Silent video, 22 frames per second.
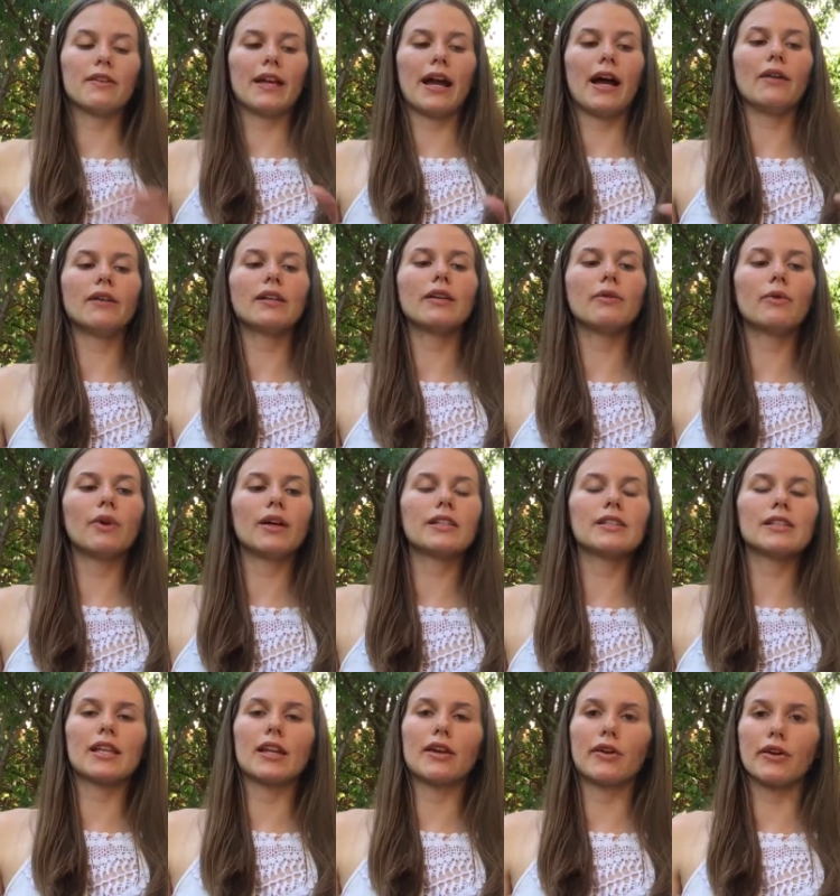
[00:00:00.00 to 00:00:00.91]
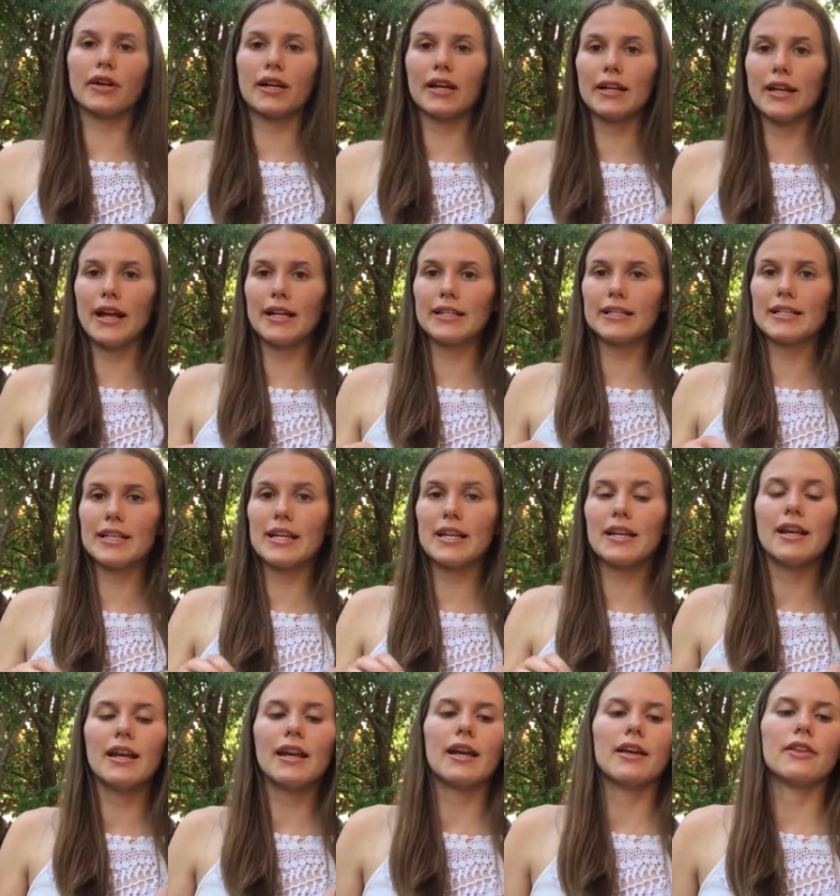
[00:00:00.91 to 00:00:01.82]
Counting the ones that are
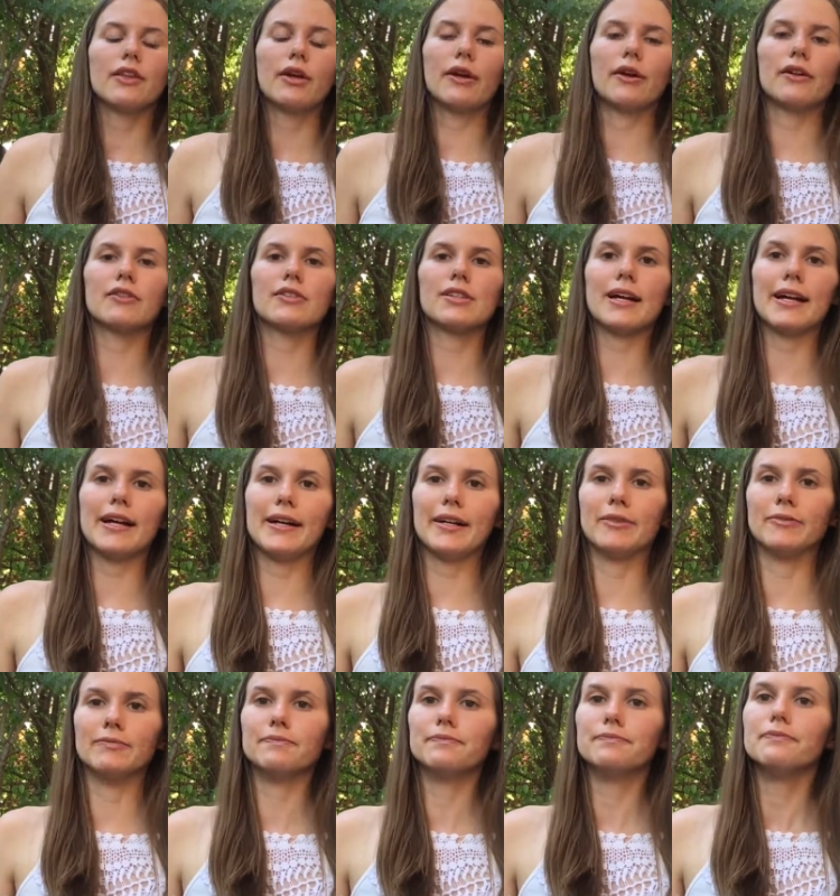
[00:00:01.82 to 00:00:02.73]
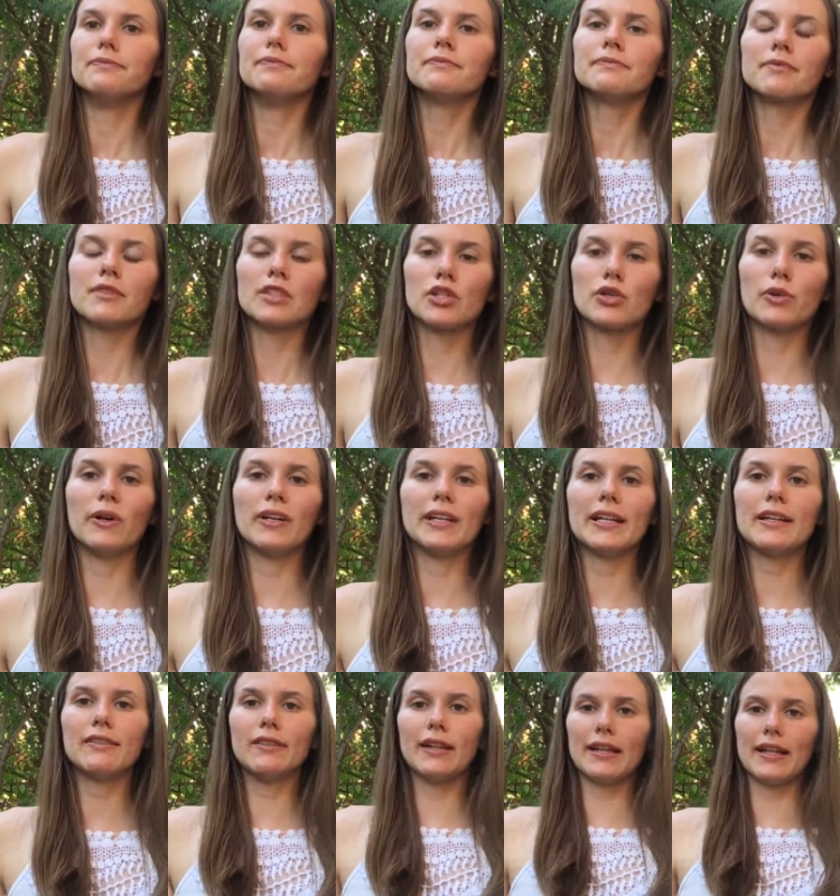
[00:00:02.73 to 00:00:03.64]
connected, there's
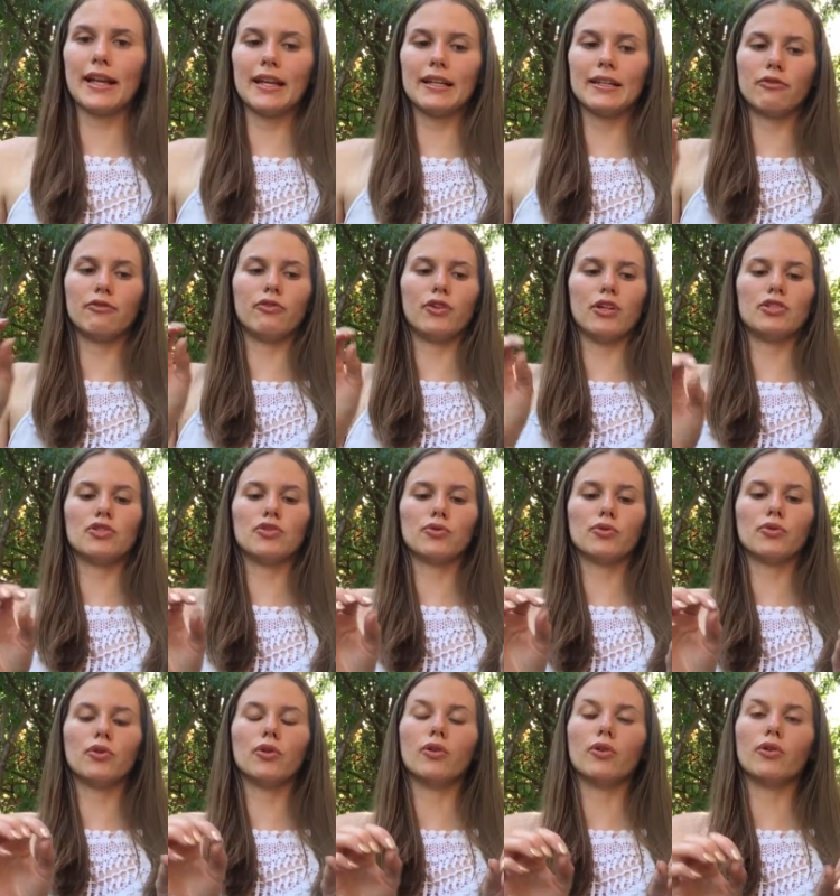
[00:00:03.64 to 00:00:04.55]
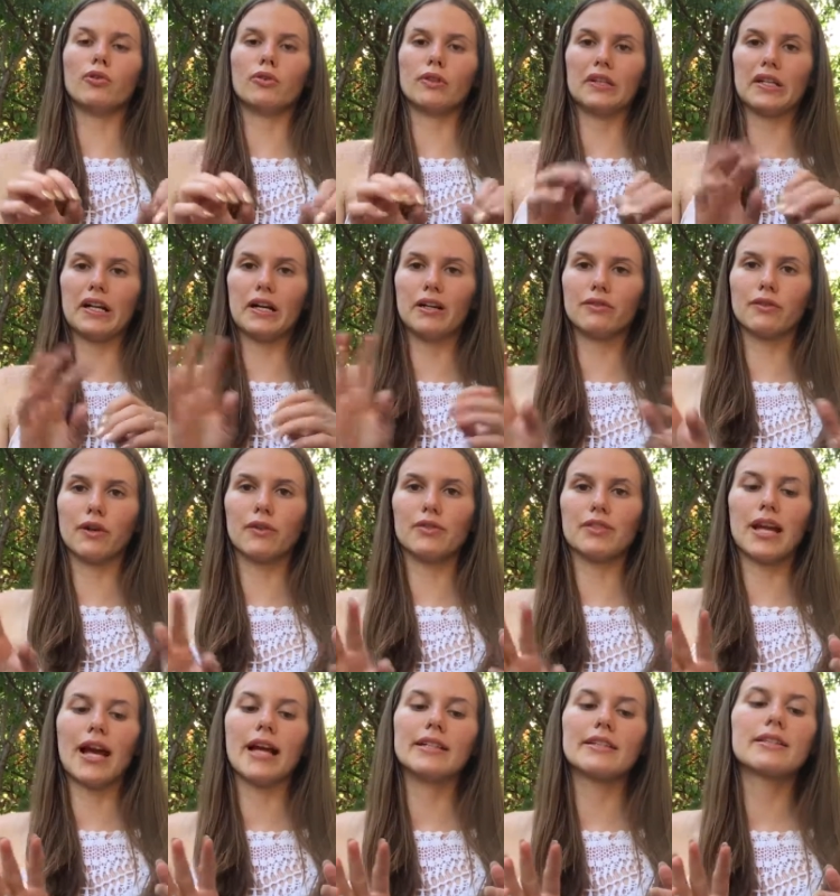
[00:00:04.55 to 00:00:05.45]
20 like individual,
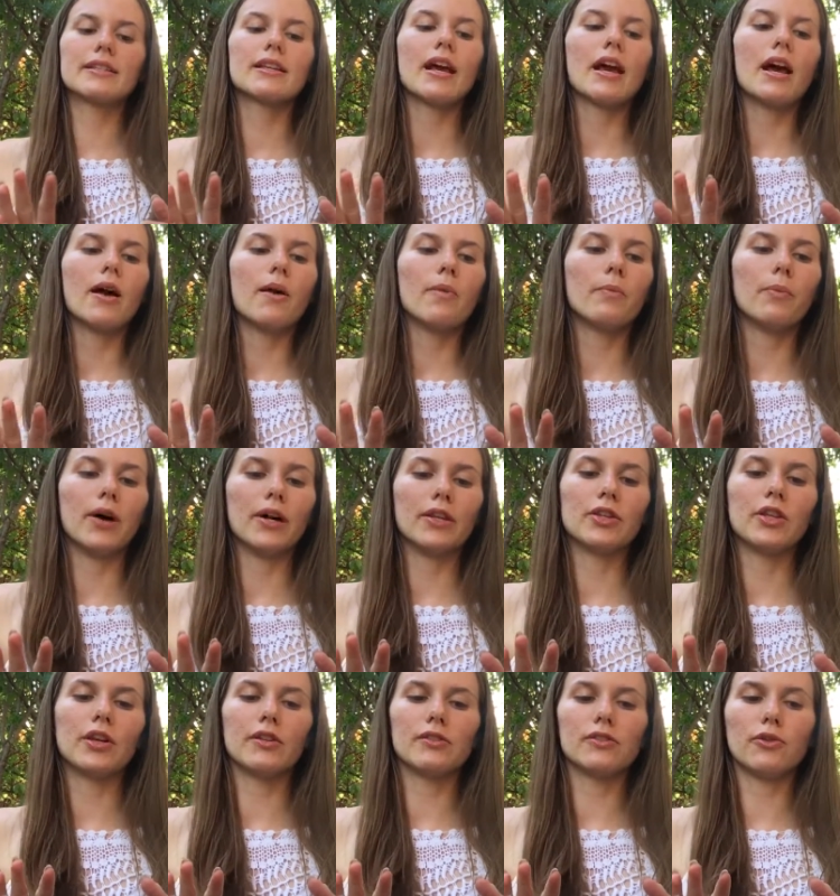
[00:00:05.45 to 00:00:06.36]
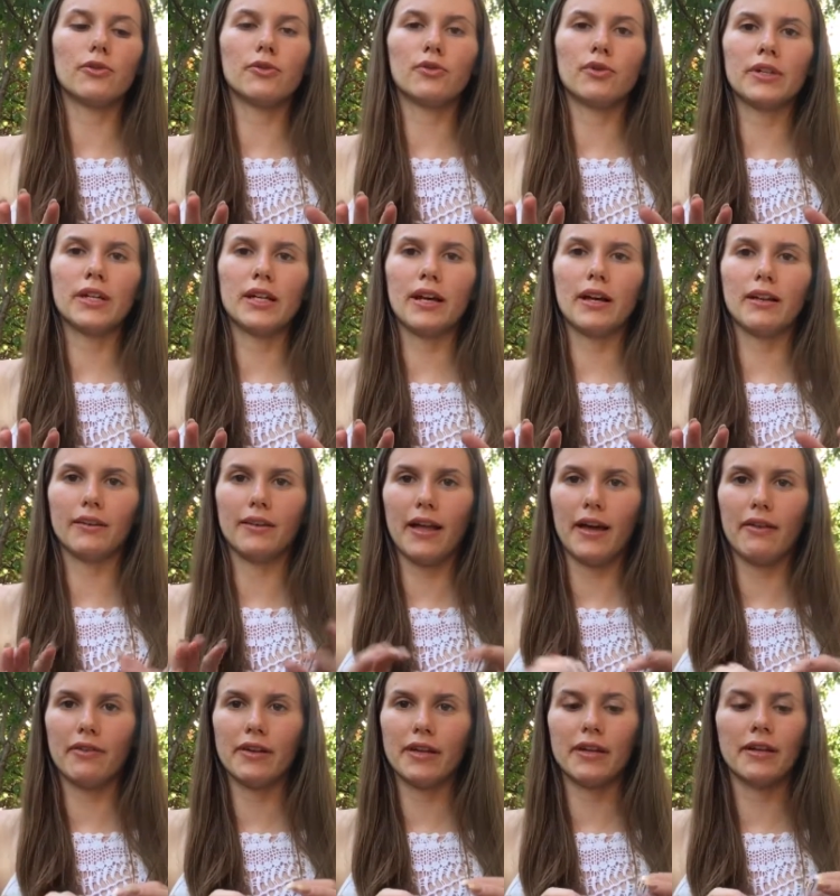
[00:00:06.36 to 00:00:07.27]
rosettes, but there's only
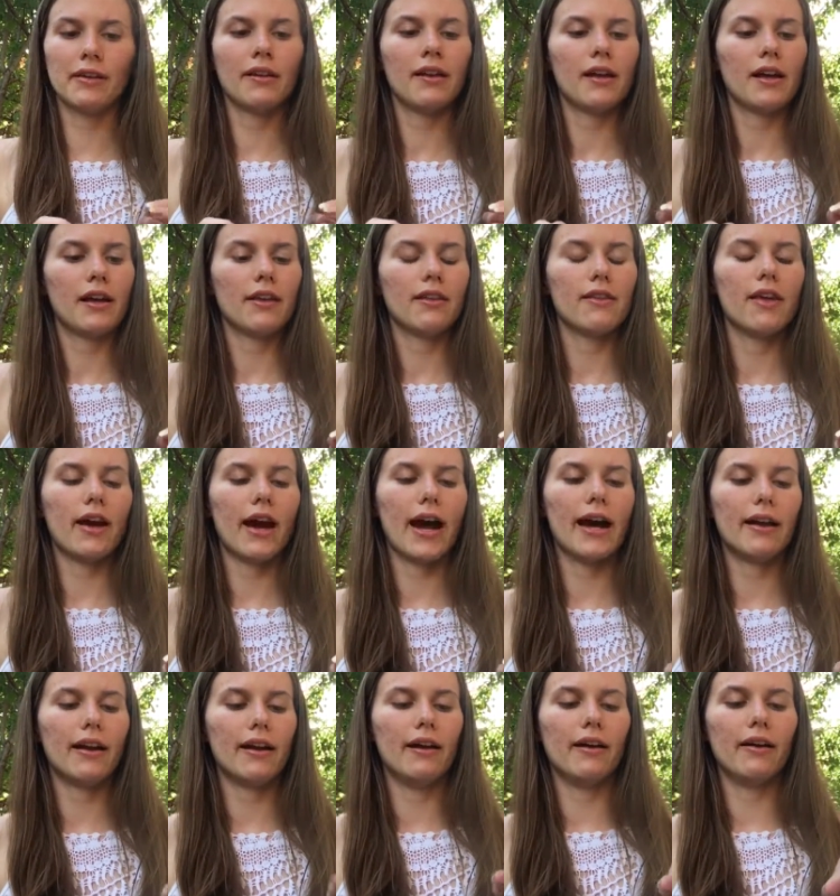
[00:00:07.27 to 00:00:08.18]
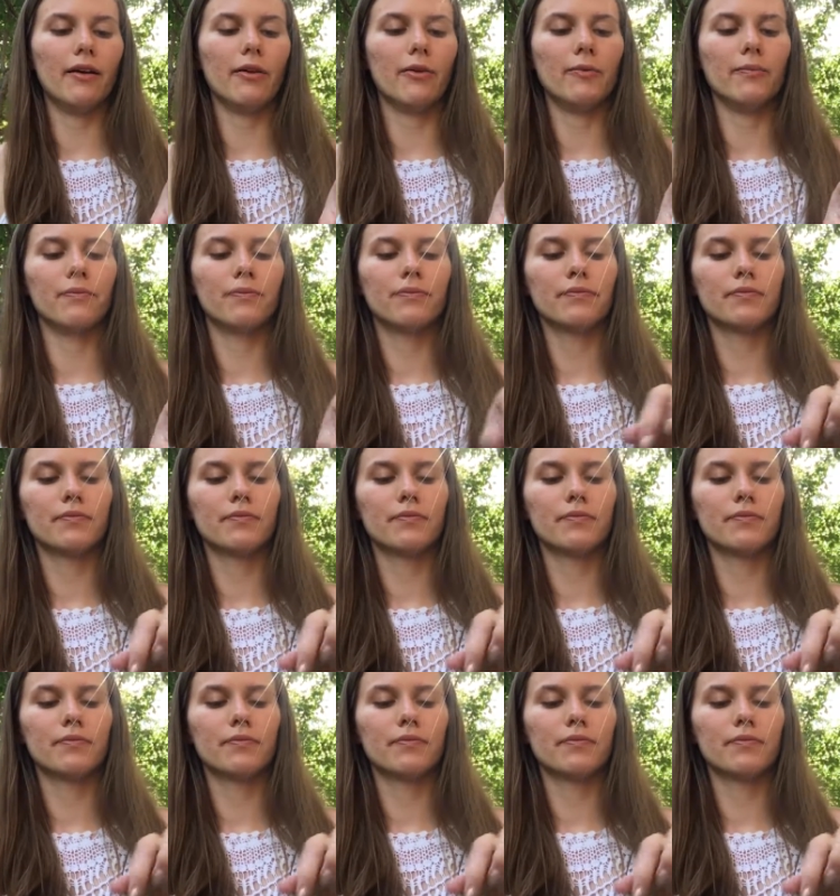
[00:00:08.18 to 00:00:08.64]
11 that